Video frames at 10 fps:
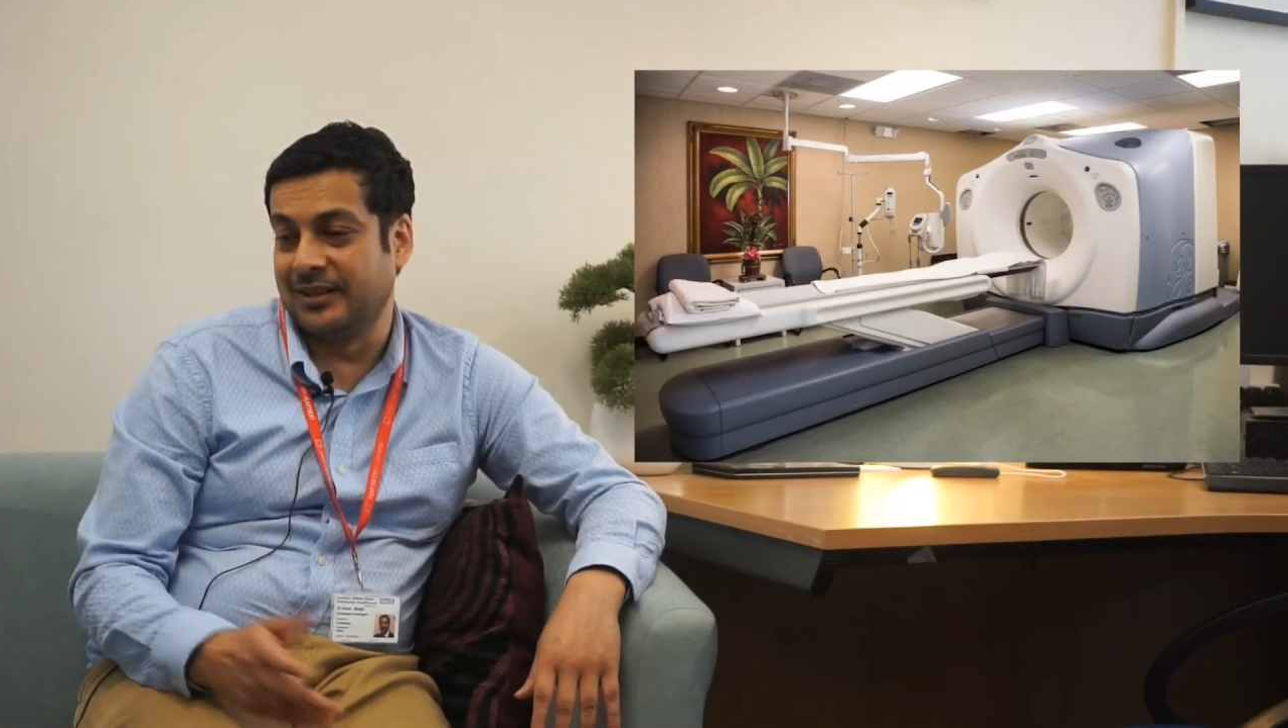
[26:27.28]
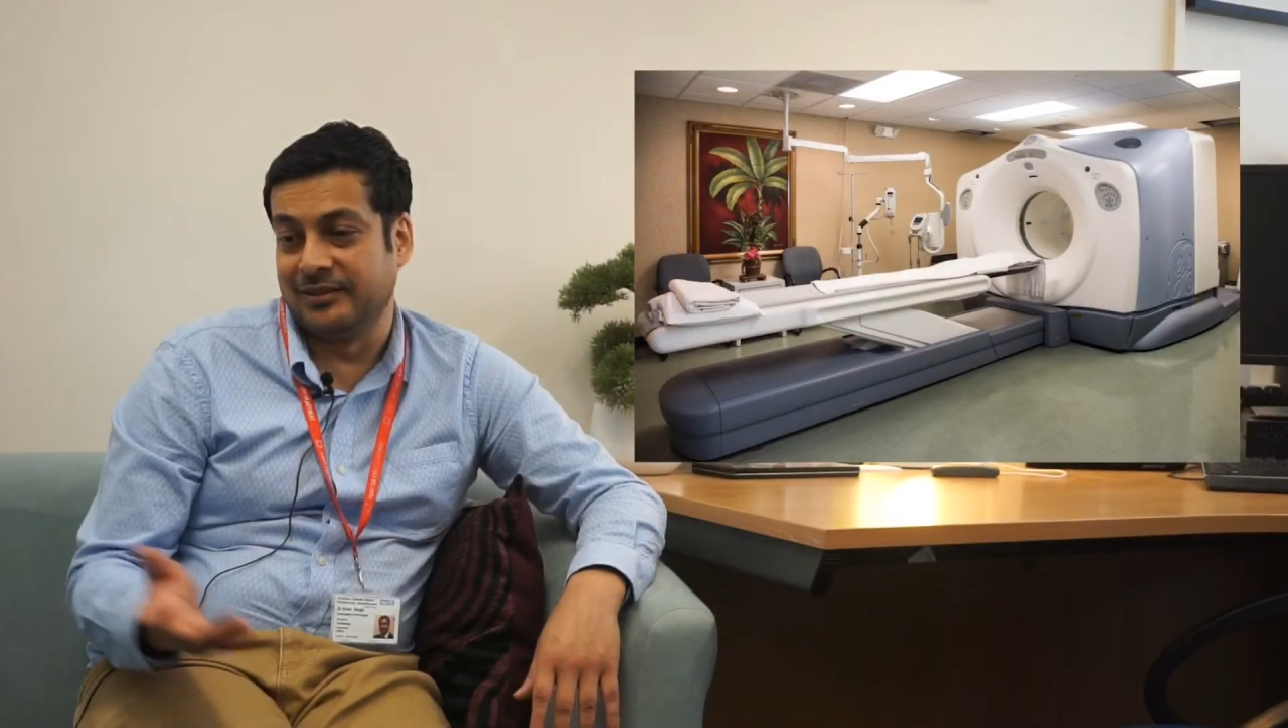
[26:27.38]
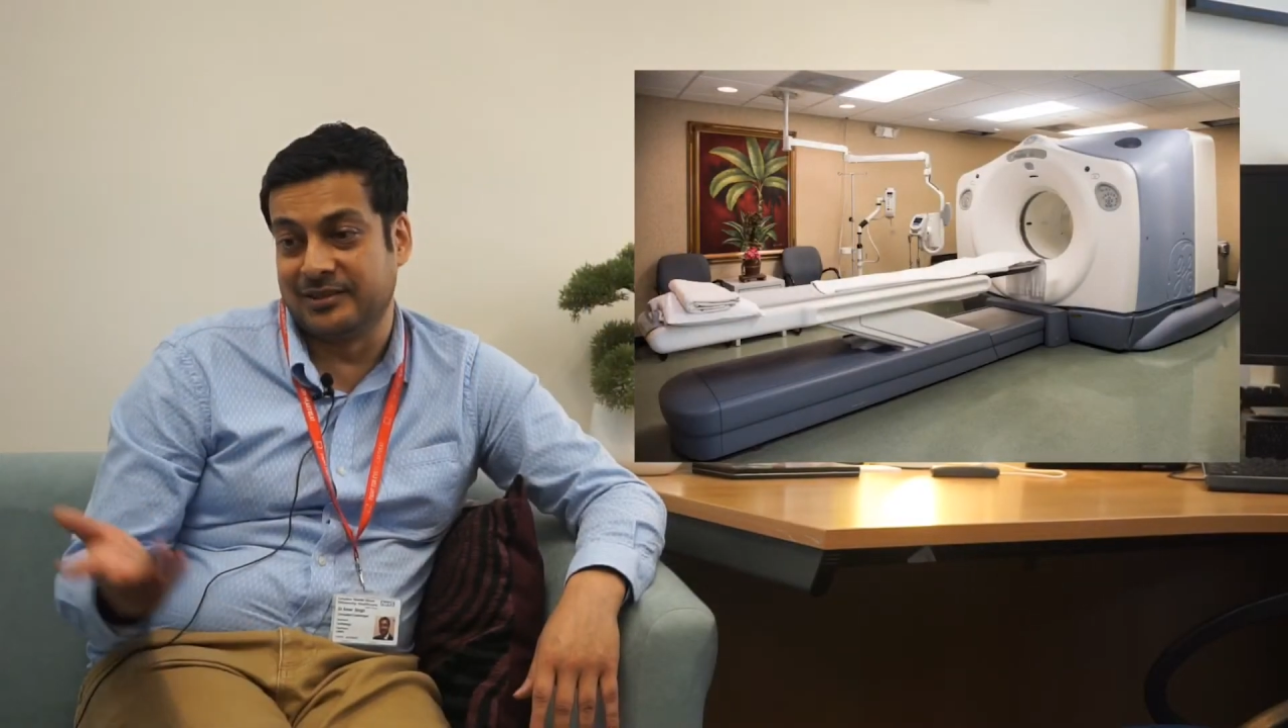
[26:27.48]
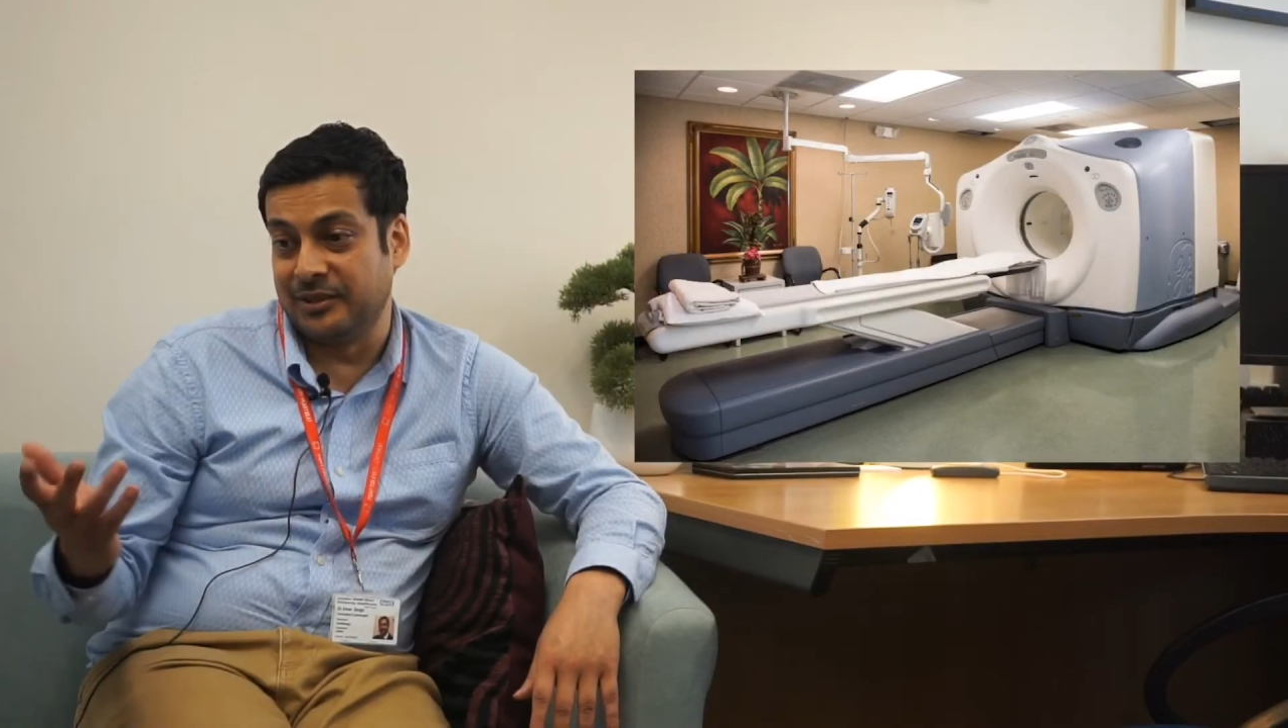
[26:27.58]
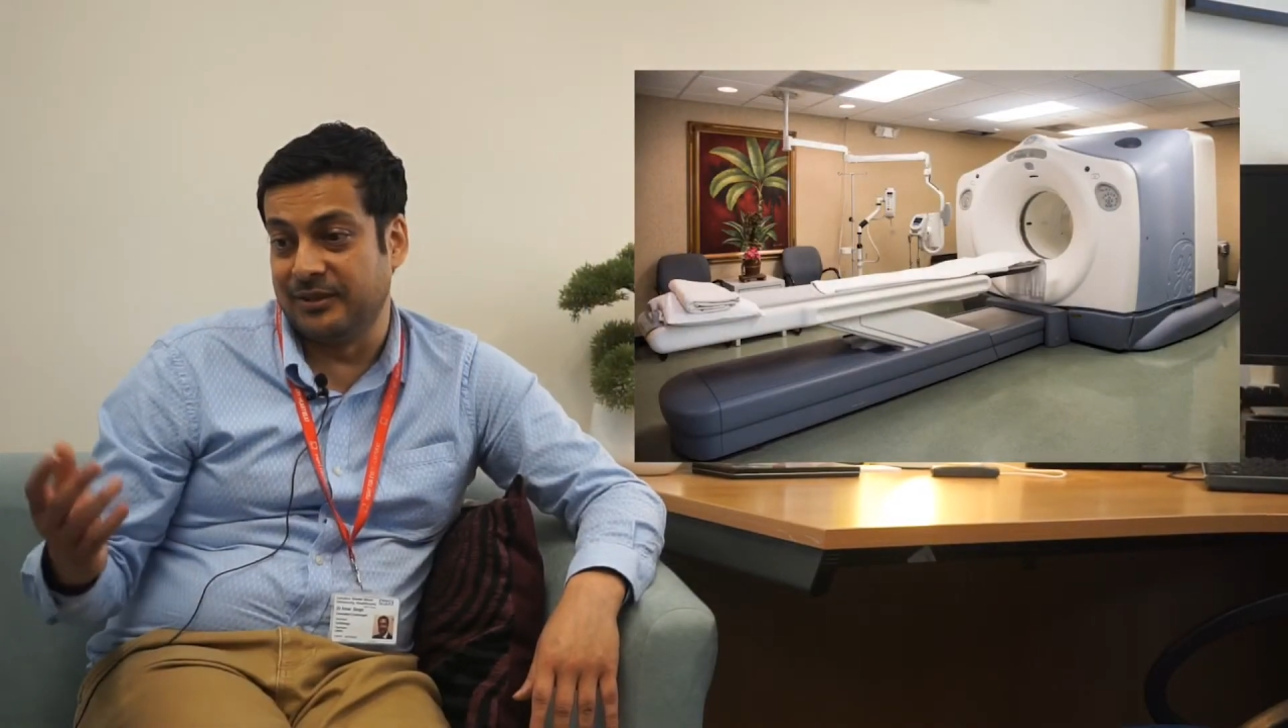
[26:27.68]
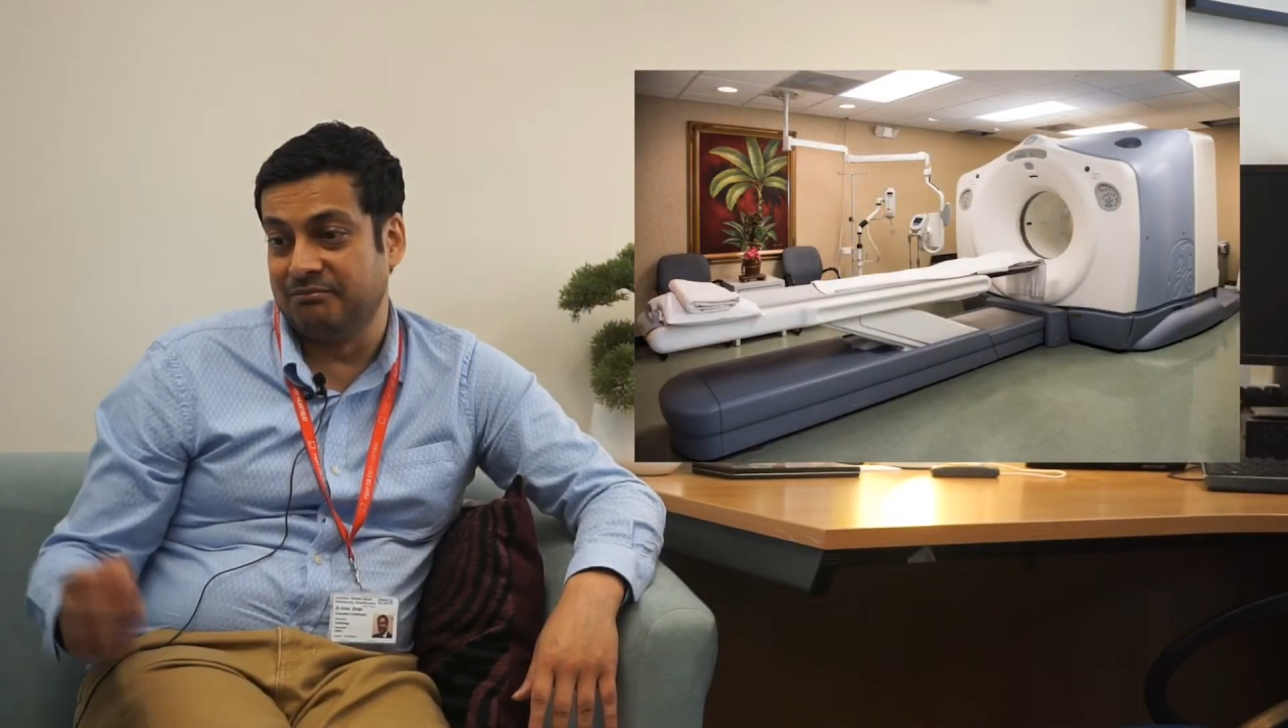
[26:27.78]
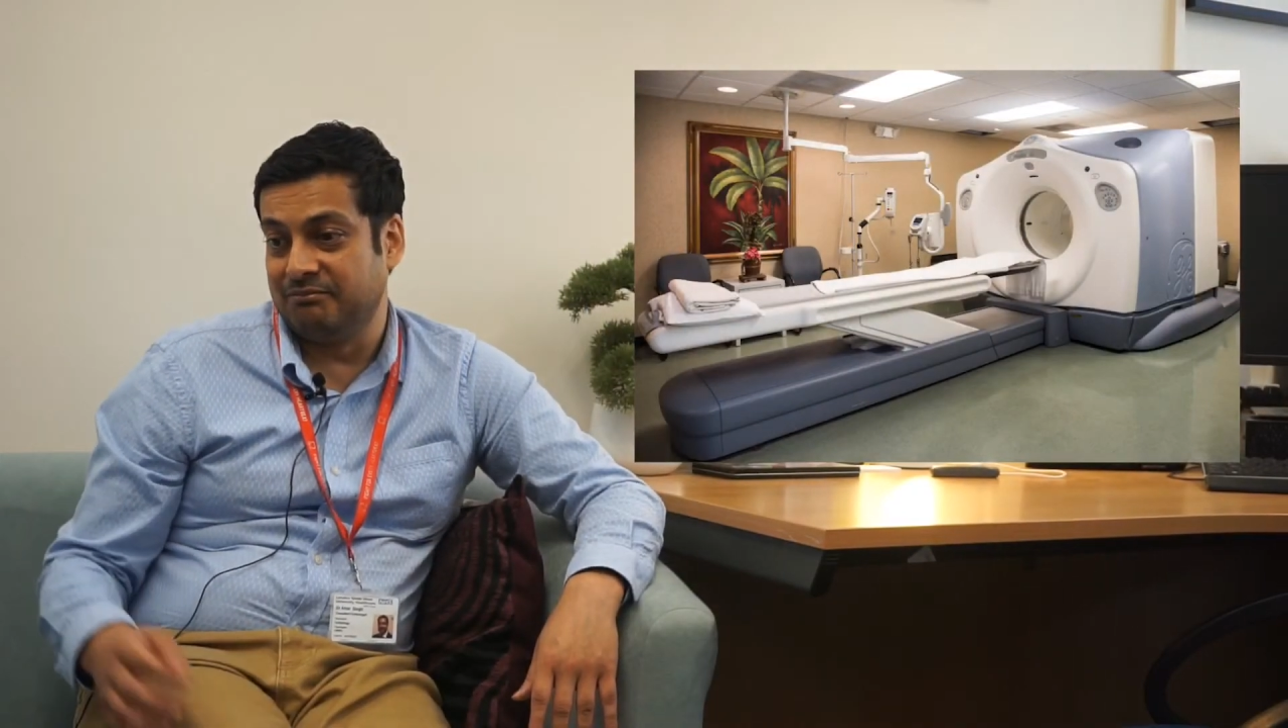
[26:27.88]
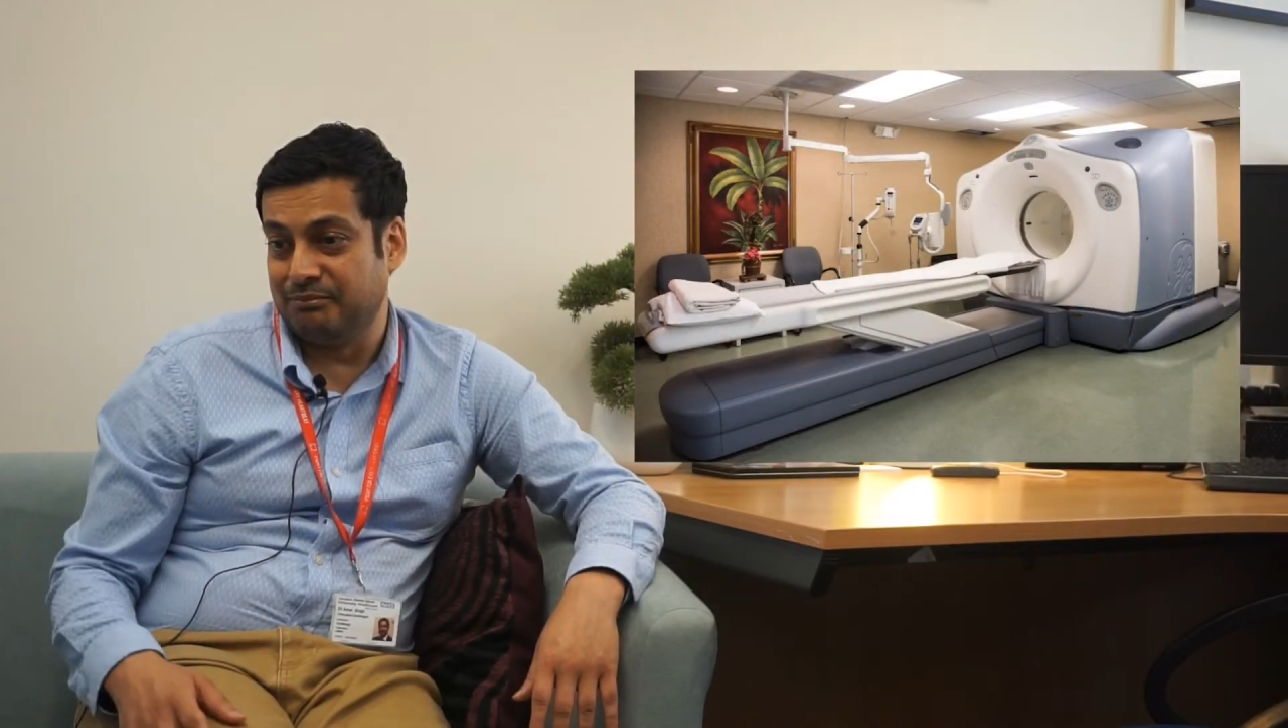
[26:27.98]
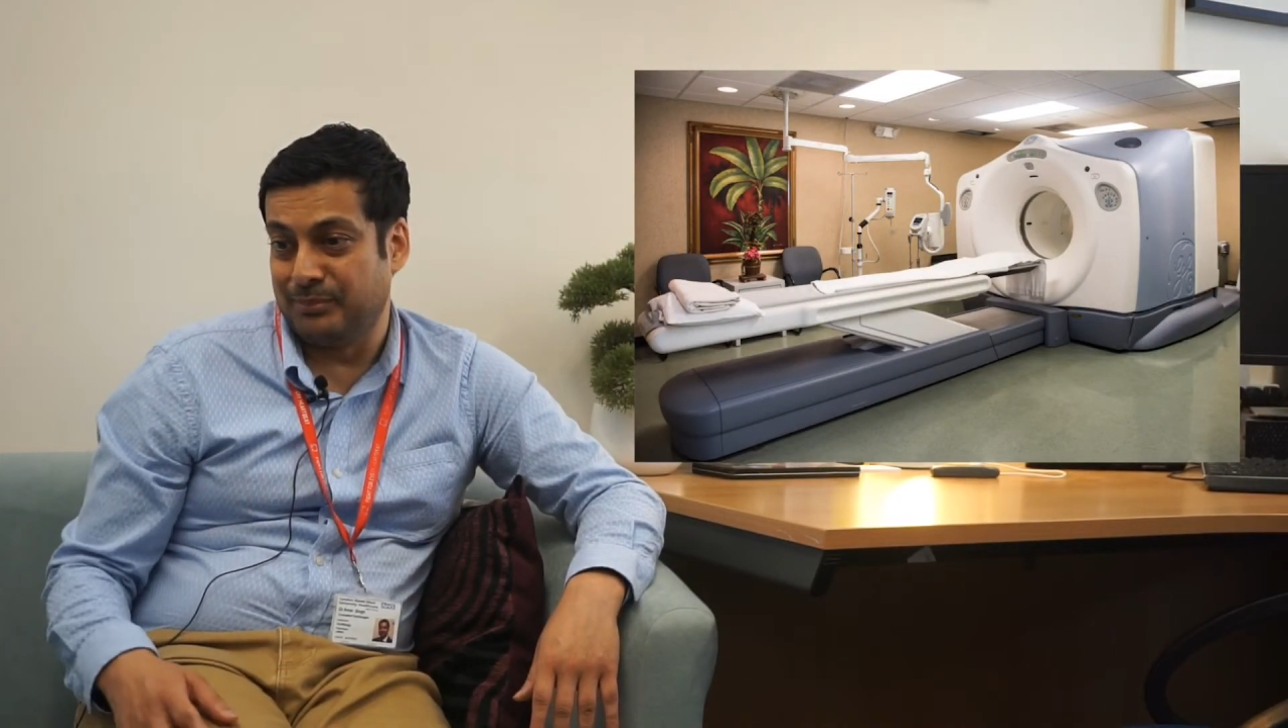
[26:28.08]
a circle. So it